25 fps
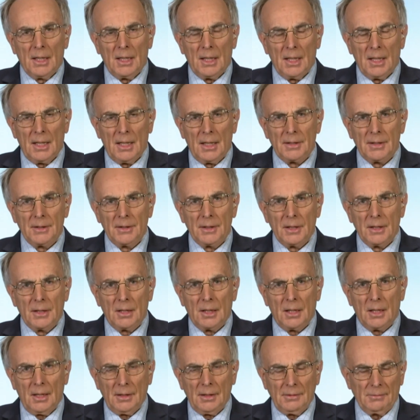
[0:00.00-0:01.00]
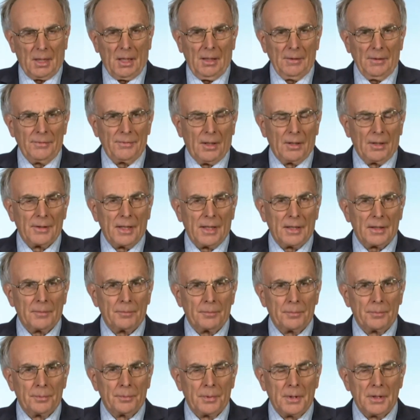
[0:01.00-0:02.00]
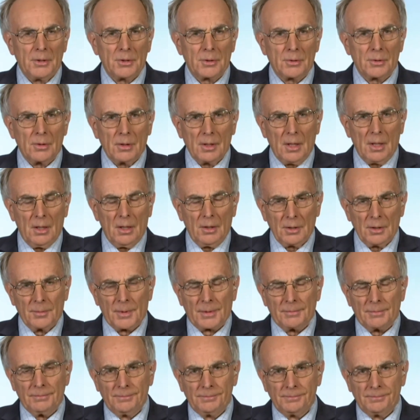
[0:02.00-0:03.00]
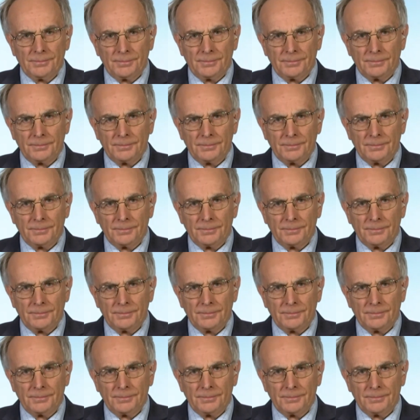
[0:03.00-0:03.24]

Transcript: And I find that a pretty strong argument.